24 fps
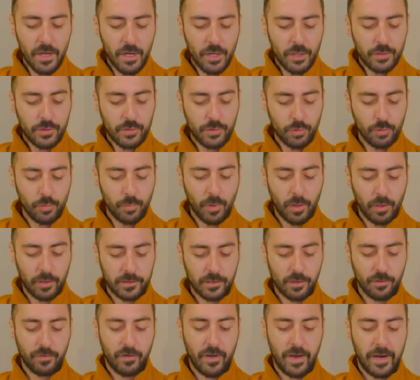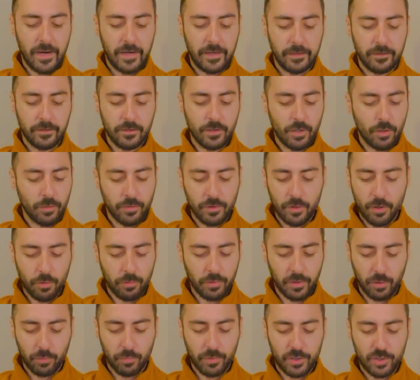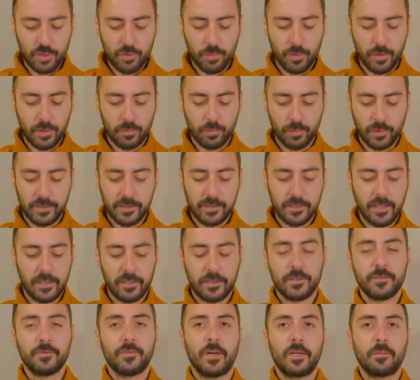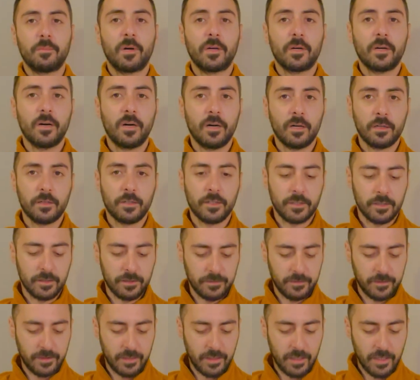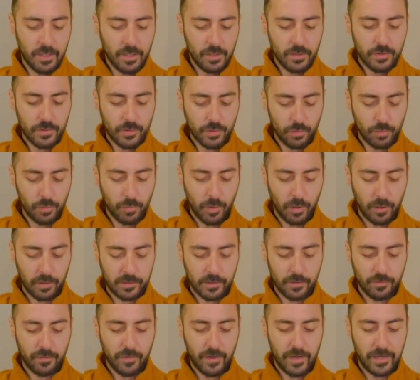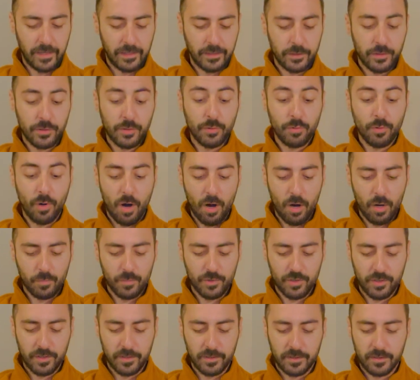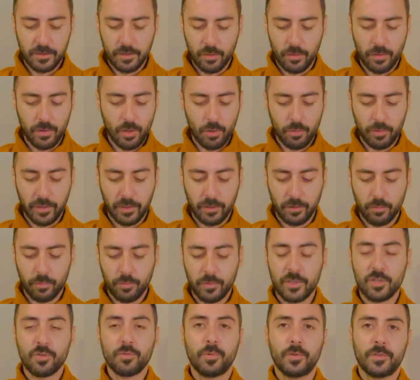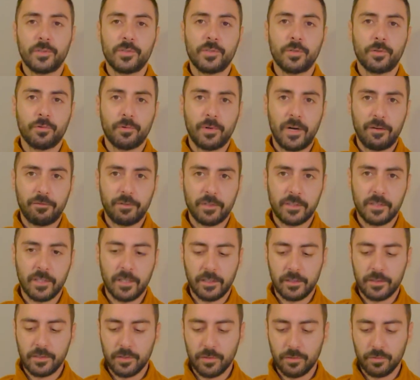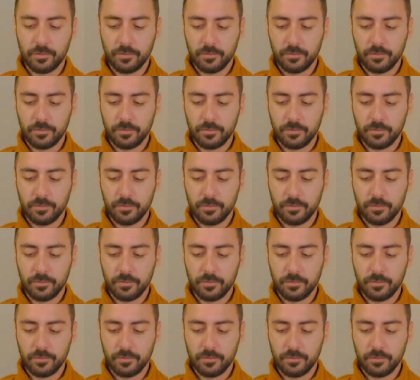2 balls of hay, not knowing which one would satisfy my hunger. 2 balls of hay, 2 options, not knowing which one to gravitate to.